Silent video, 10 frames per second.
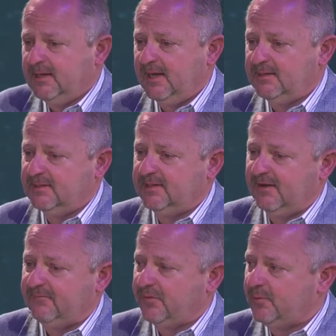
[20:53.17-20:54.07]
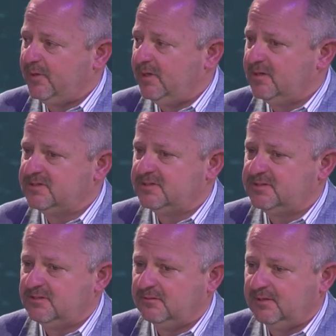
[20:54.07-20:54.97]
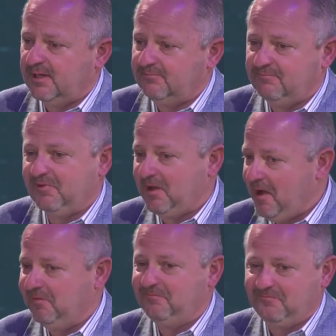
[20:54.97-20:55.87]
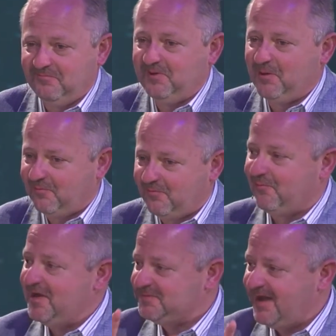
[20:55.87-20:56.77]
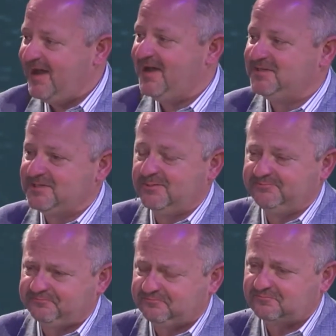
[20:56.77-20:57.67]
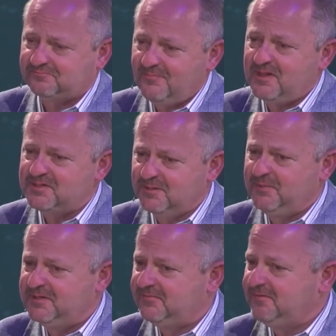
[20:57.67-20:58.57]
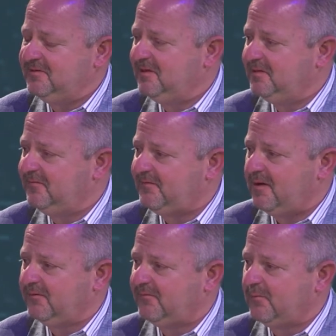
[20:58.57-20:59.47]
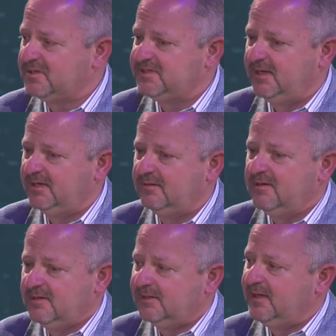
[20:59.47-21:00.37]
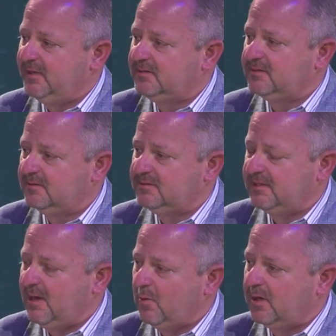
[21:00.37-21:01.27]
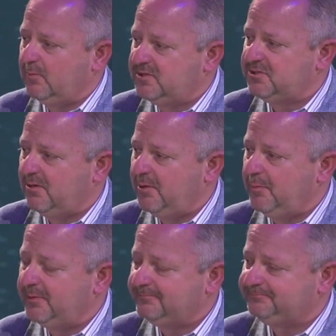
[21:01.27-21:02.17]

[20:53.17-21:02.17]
And did that for 3 years until God raised my eyes to something different in the fall of 14 and led me to now working with Show Hope.